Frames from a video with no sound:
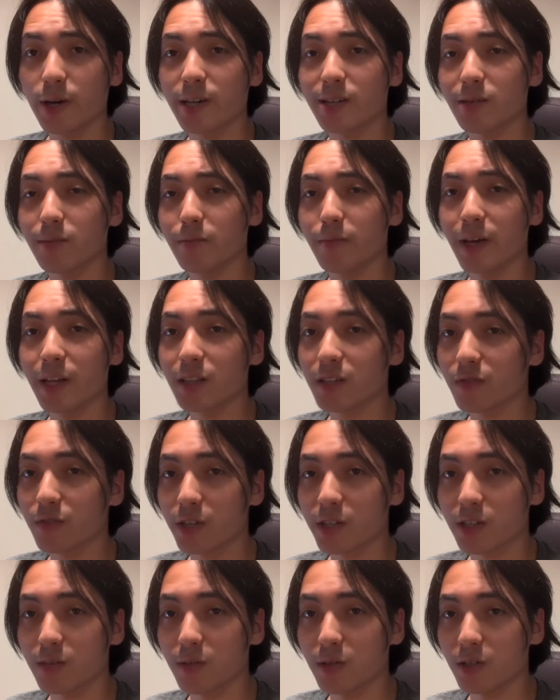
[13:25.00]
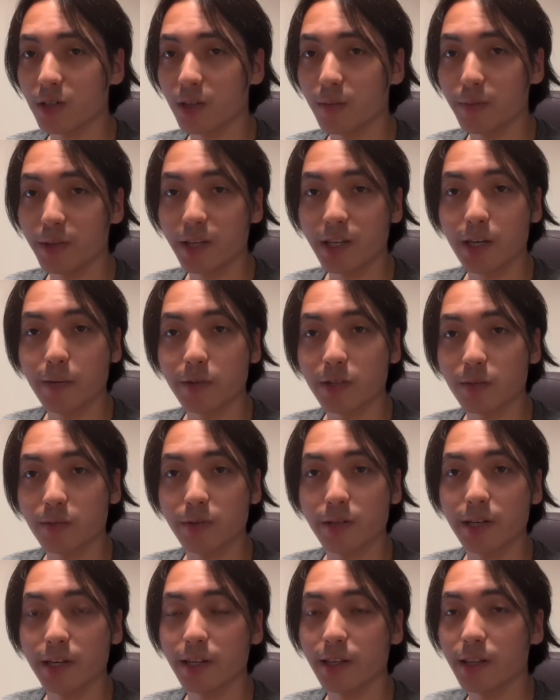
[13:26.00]
has immense flexibility in being able to
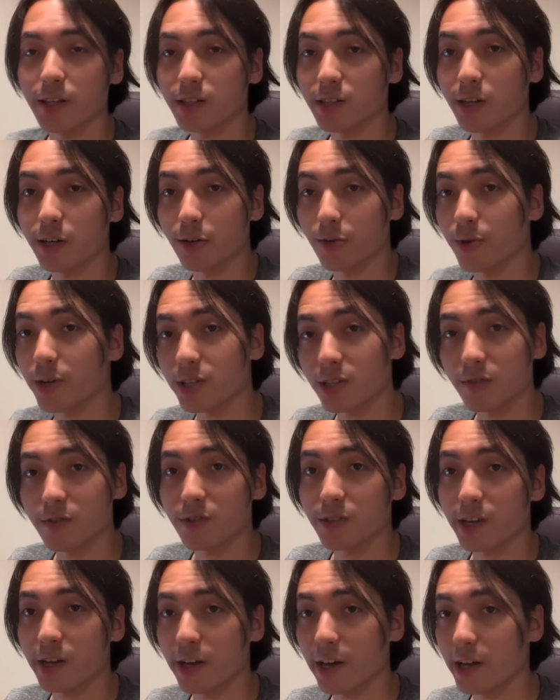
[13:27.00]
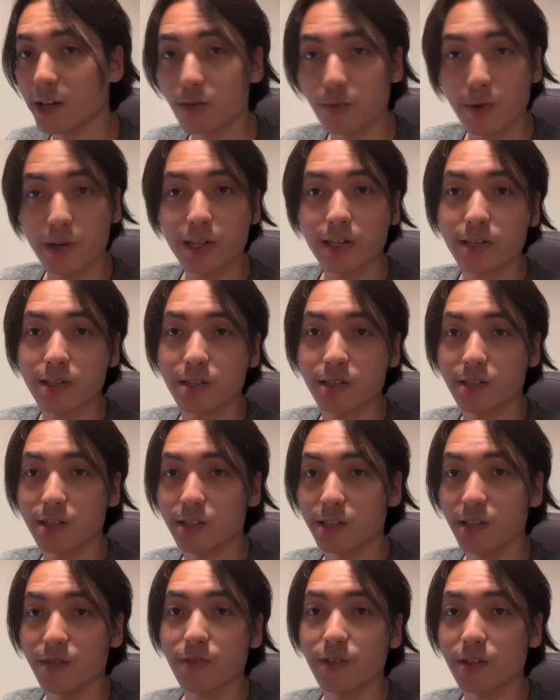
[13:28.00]
play this aggressive style as well as this
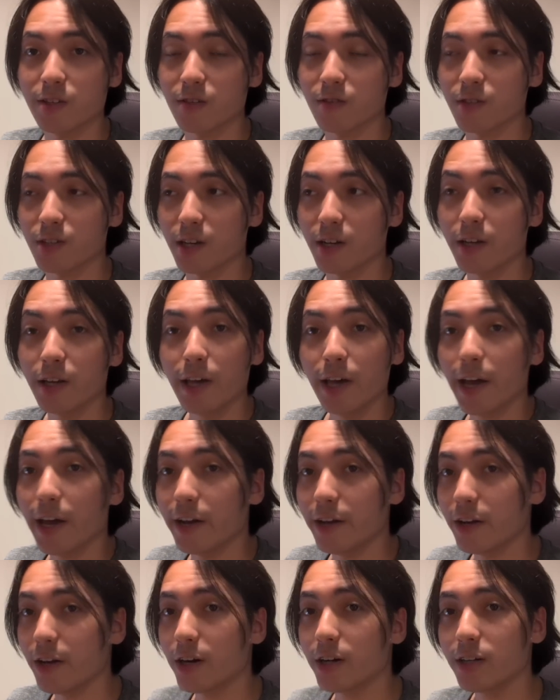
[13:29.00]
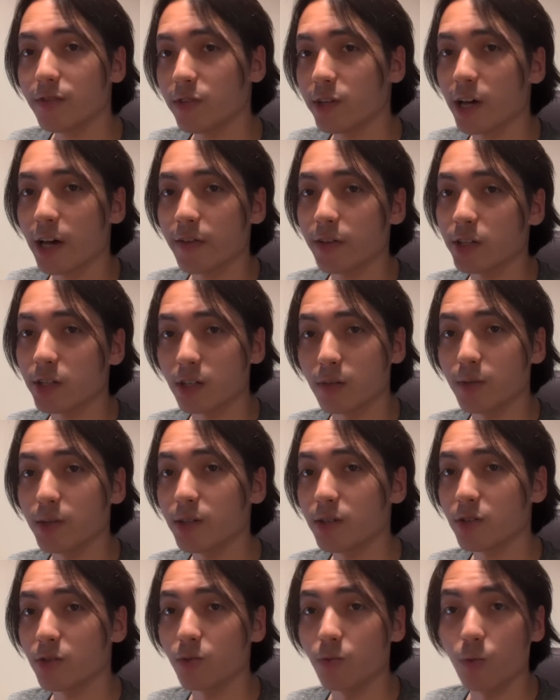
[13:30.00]
defensive style and not even having to
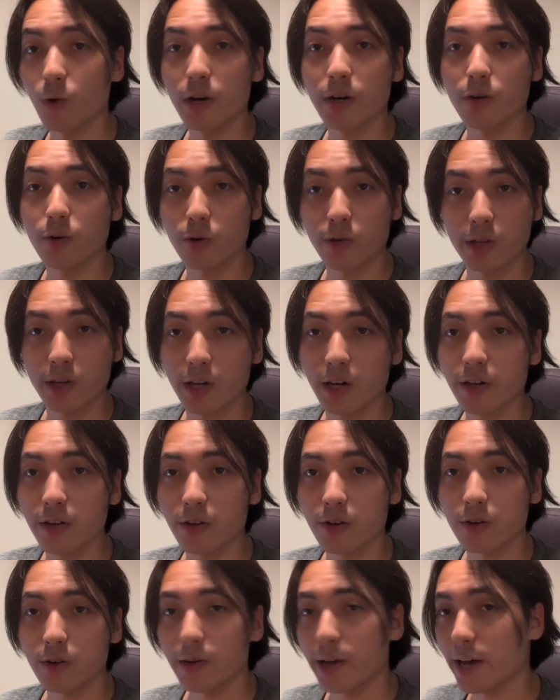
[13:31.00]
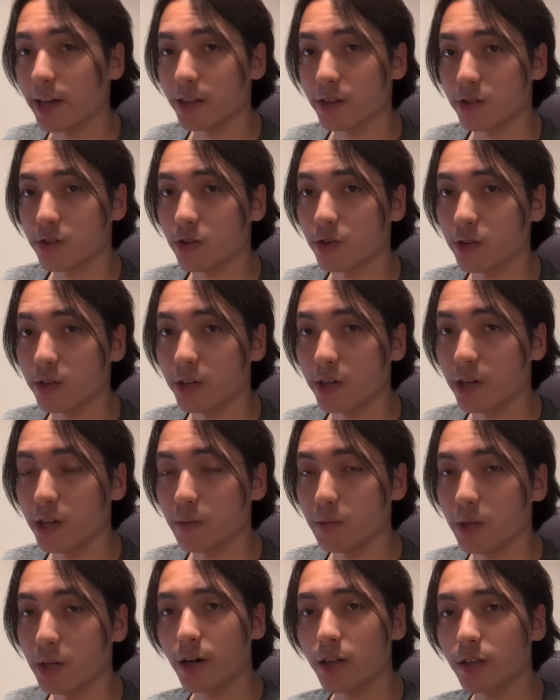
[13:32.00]
commit to one or the other at the start of the
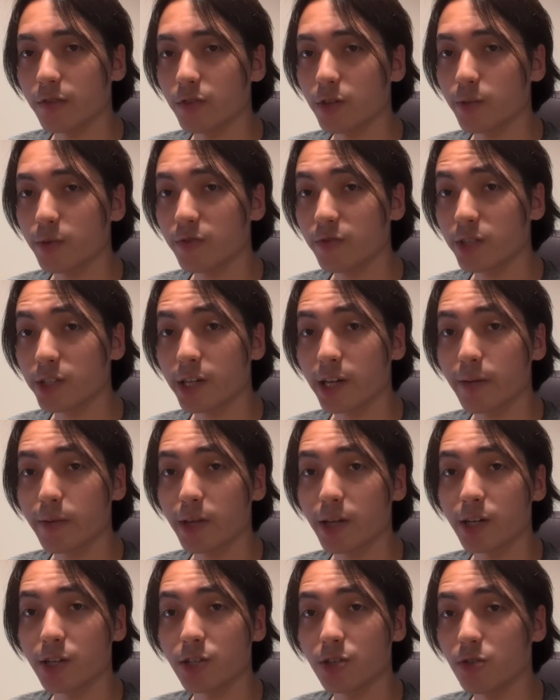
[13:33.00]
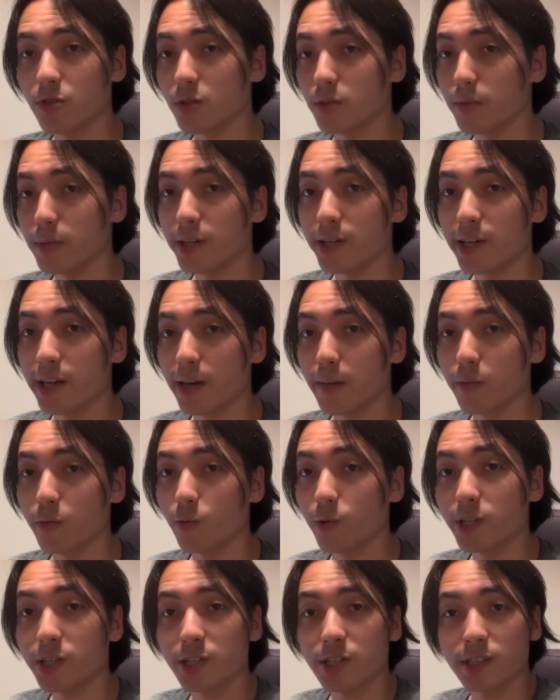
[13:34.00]
game. On the flip of a dime, they can choose mid-game
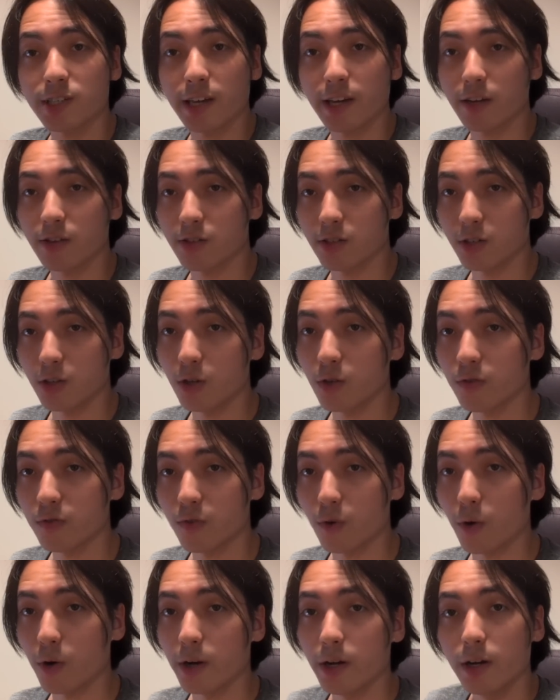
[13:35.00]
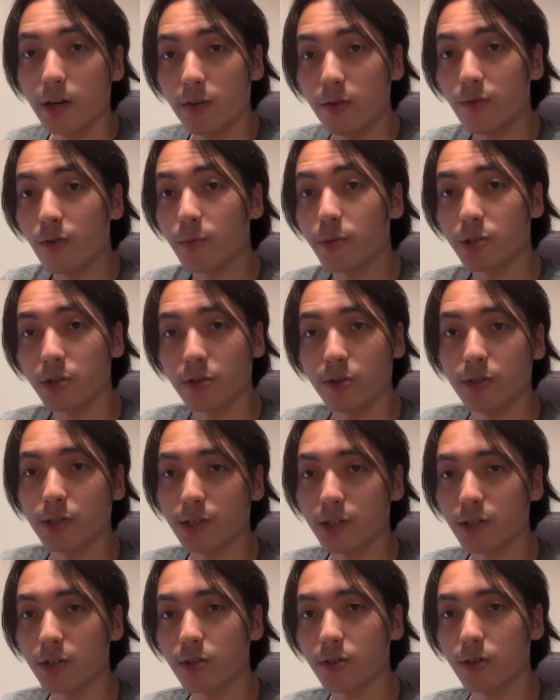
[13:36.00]
which style to go for from turn to
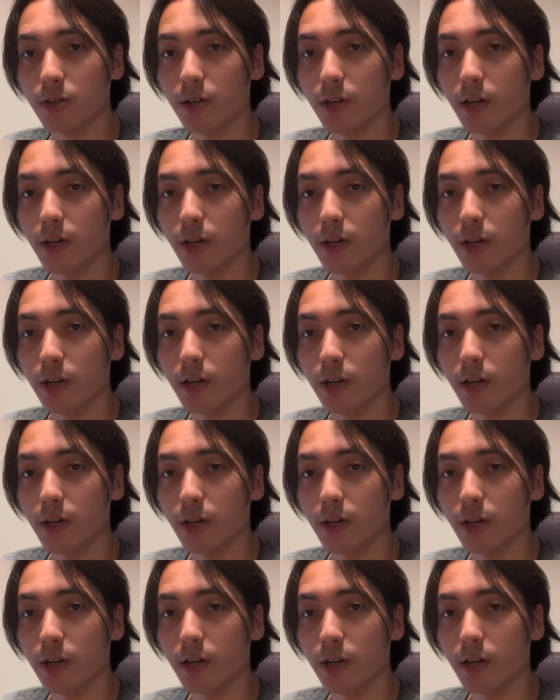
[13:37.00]
turn.